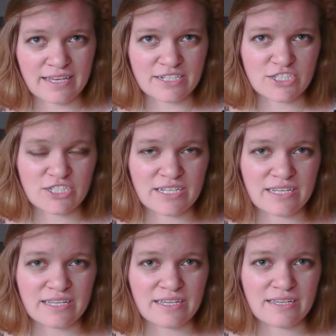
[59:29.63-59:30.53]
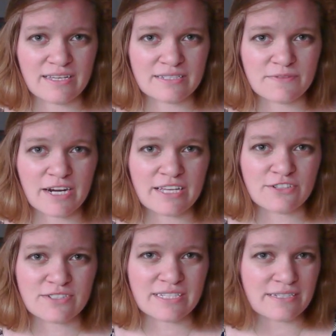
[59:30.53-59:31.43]
and she is very
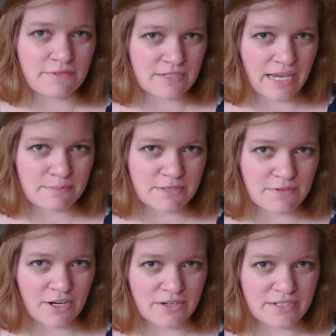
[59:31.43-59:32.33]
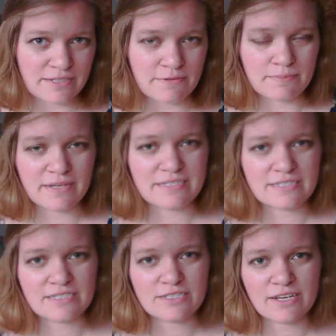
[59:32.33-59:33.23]
interested in different types of yarn and different
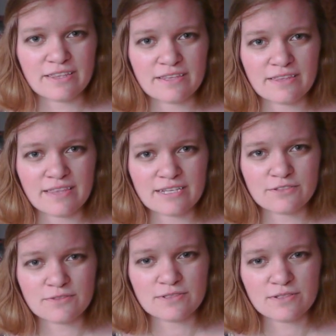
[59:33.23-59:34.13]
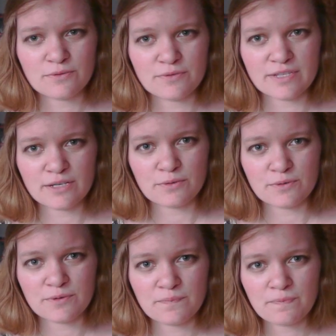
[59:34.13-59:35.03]
bases, so I think that that's really
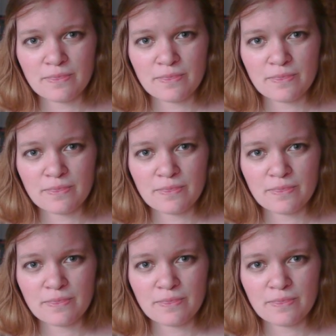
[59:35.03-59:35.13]
cool.